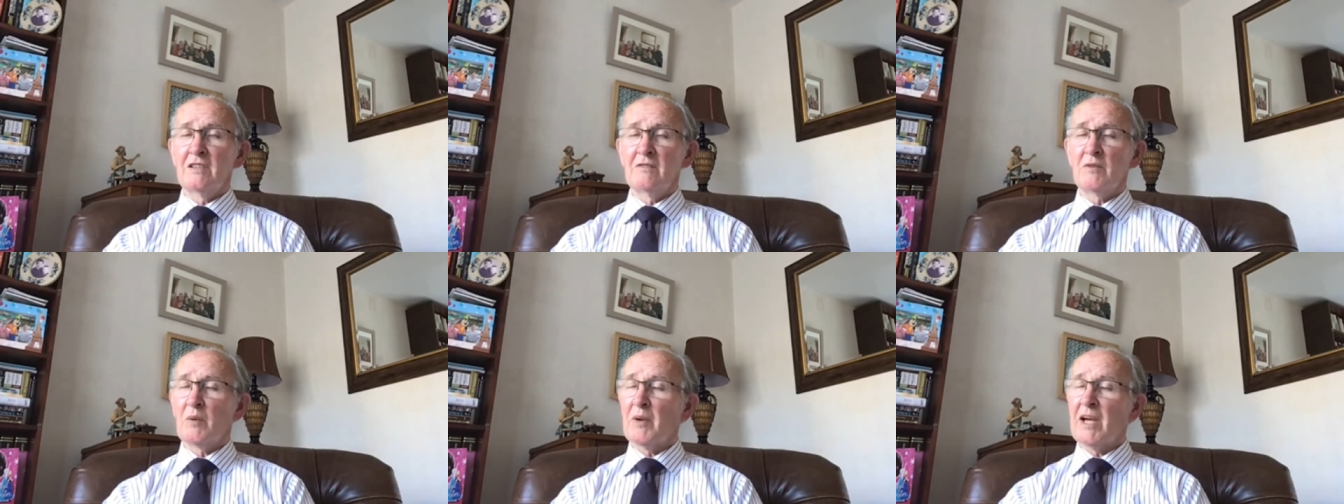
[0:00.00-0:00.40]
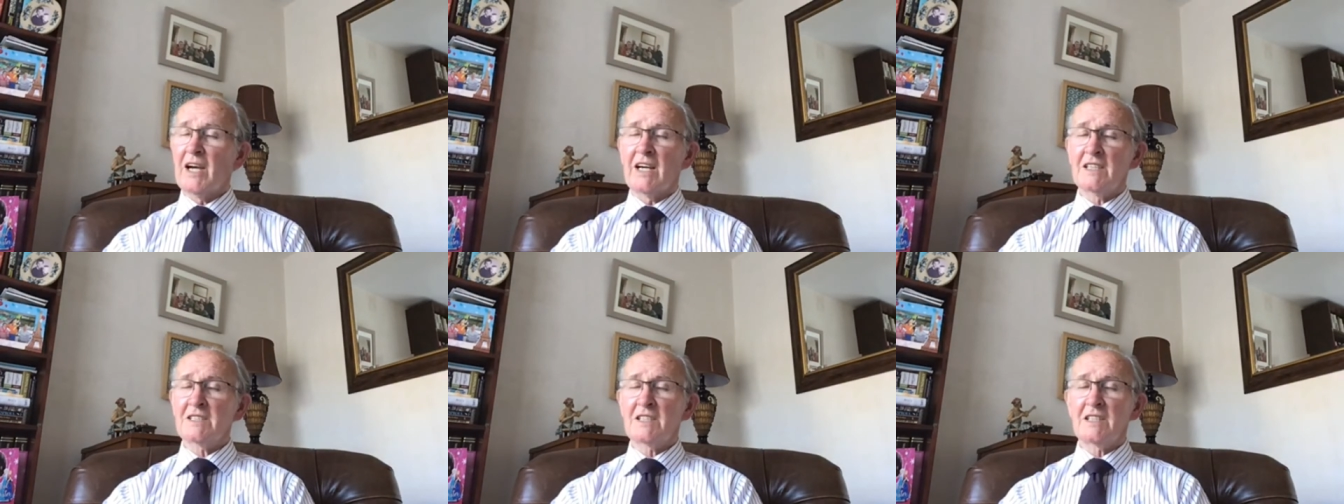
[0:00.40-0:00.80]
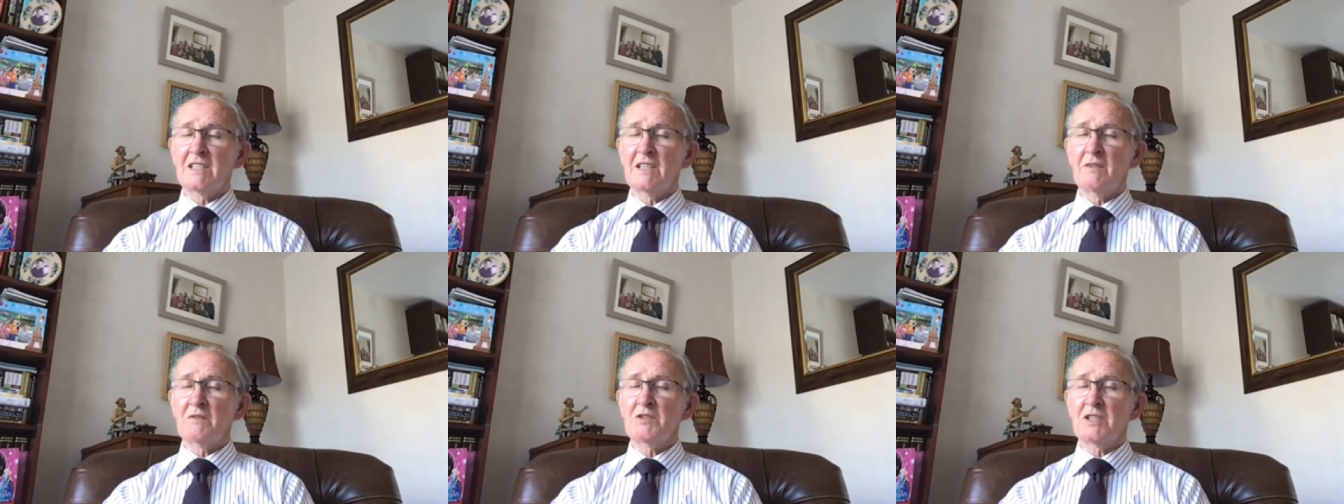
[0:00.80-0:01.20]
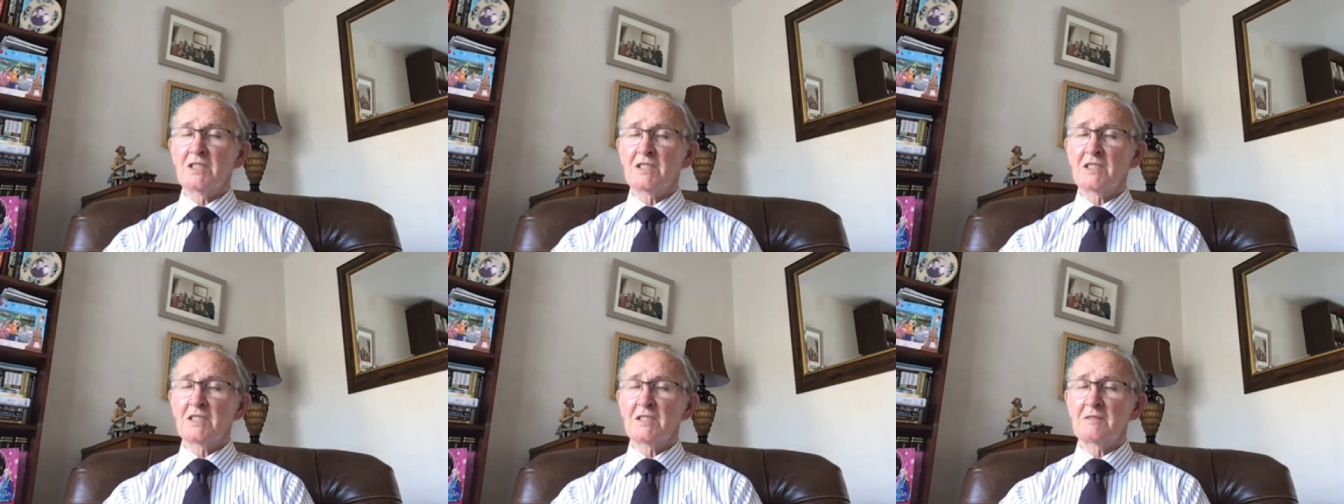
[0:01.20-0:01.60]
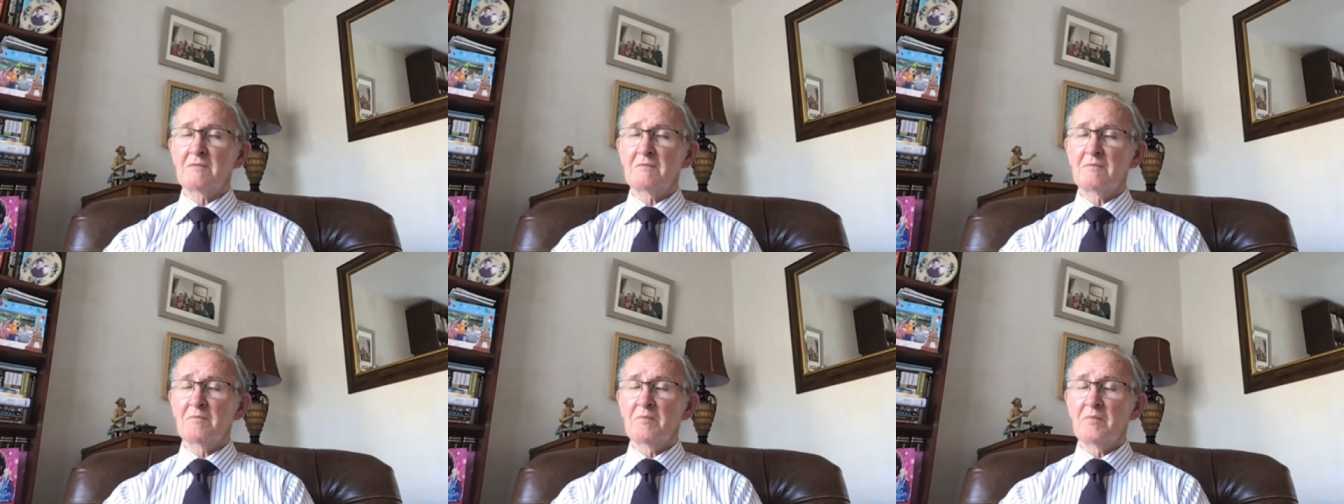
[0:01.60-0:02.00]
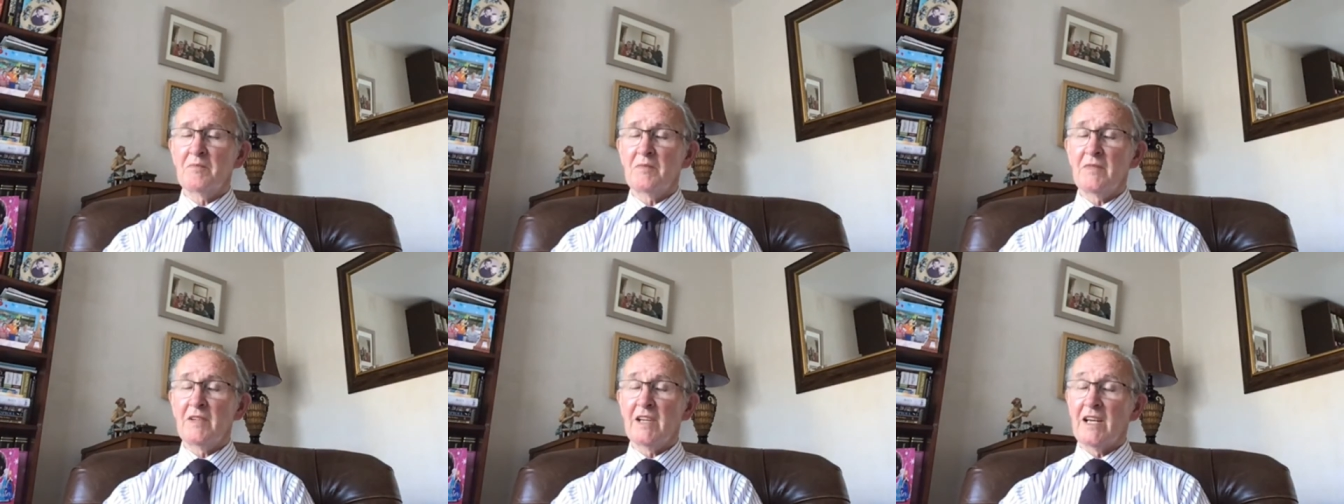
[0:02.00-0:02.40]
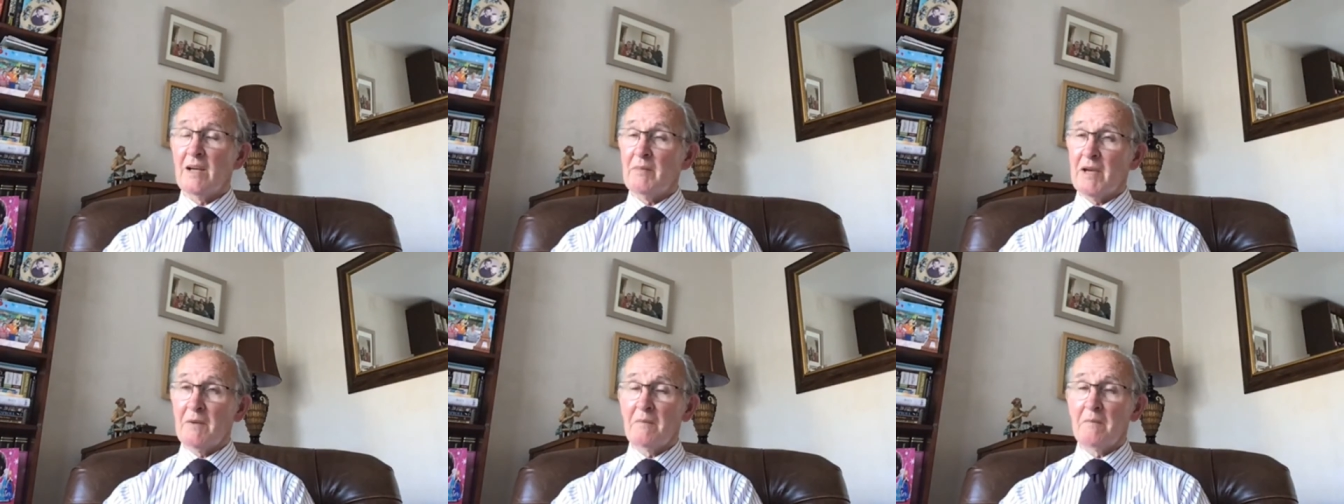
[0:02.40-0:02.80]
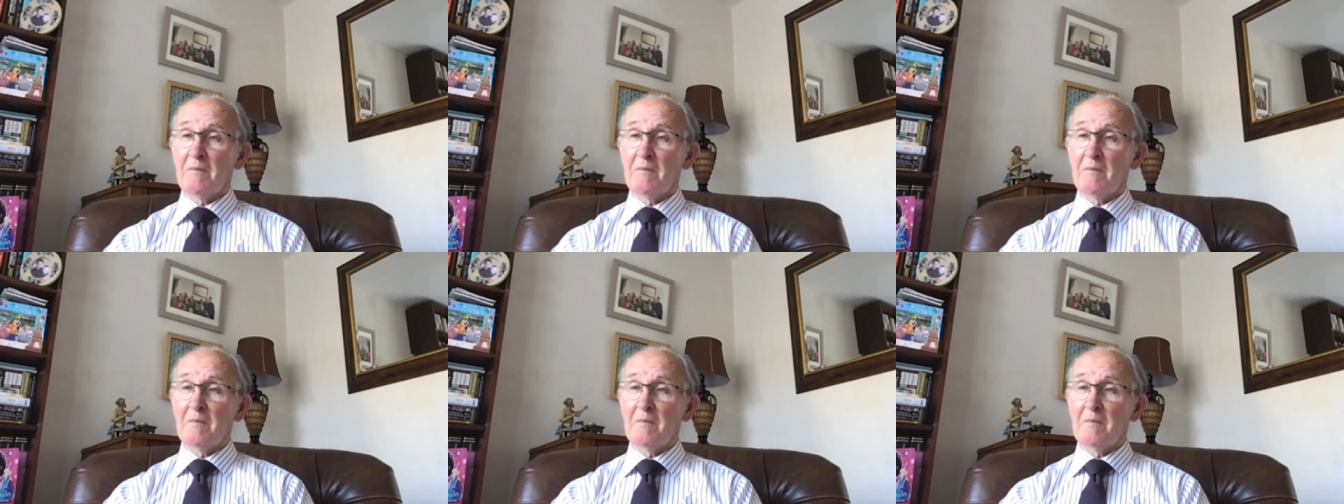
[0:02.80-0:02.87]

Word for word: For we ask it in the name of Jesus. Amen.